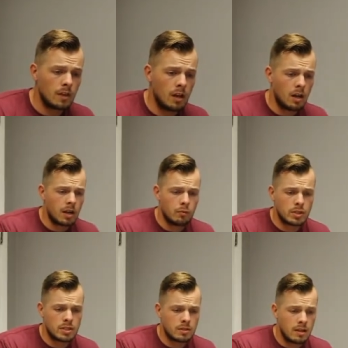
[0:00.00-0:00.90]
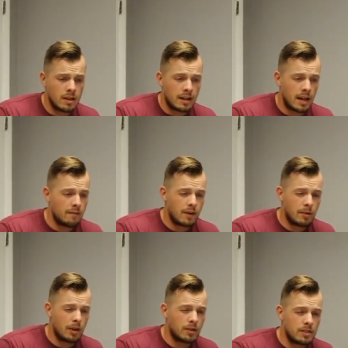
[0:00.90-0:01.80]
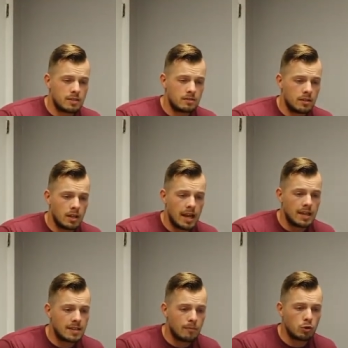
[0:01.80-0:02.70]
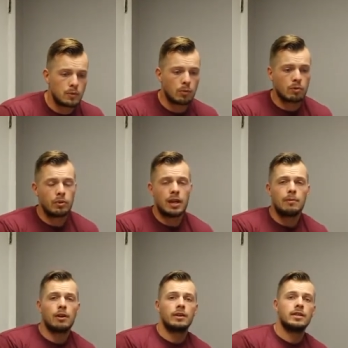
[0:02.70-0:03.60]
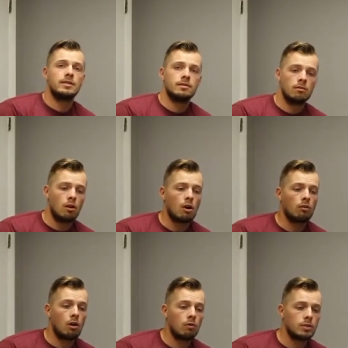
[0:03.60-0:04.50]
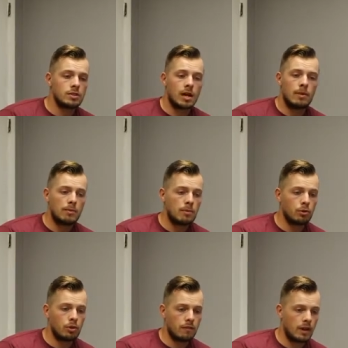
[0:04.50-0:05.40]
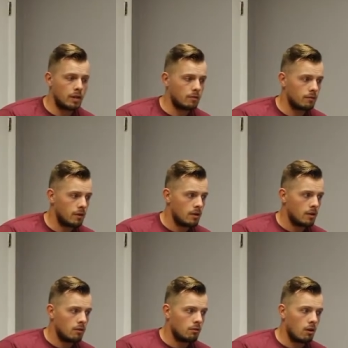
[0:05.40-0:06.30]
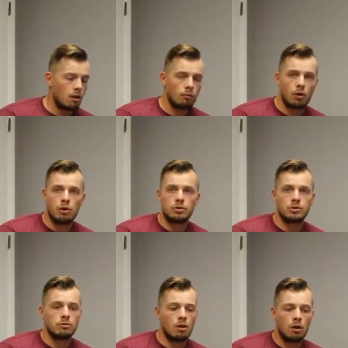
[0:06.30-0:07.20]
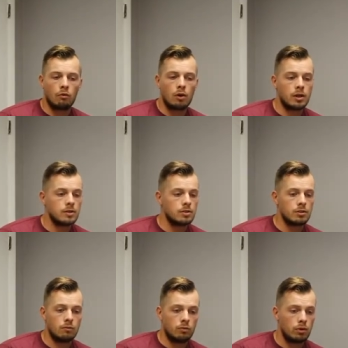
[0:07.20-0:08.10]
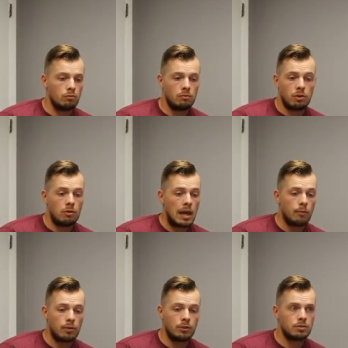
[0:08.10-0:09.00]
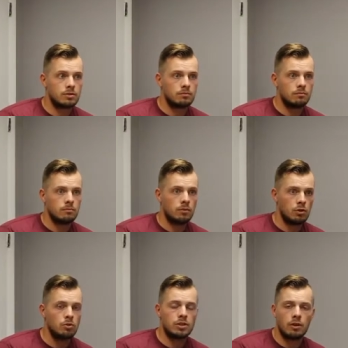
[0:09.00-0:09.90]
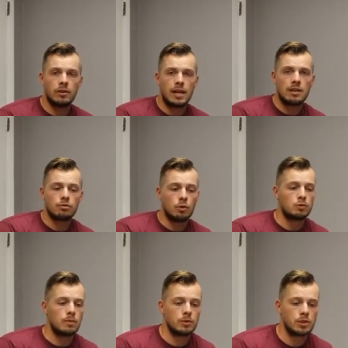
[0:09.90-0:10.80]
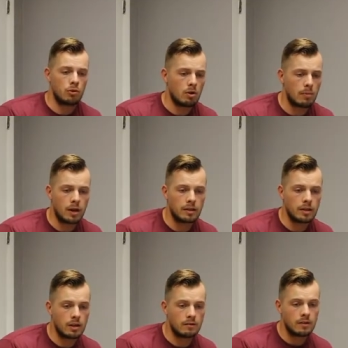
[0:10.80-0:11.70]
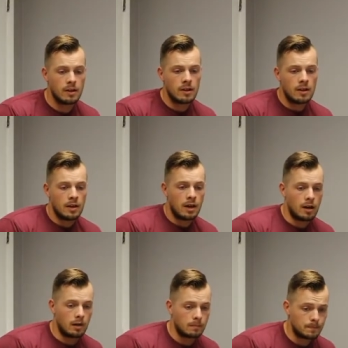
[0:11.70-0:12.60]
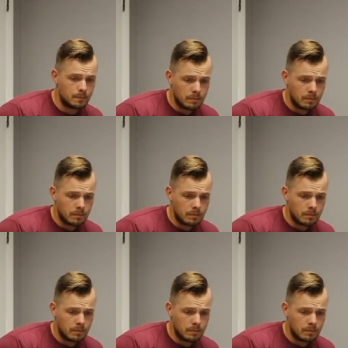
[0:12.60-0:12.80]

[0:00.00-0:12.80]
And what's kind of funny about the days that most people complain about, like these long ones, not many people are a fan of long rows or long runs or you name it, but those usually are the days where most people show up, oddly enough. And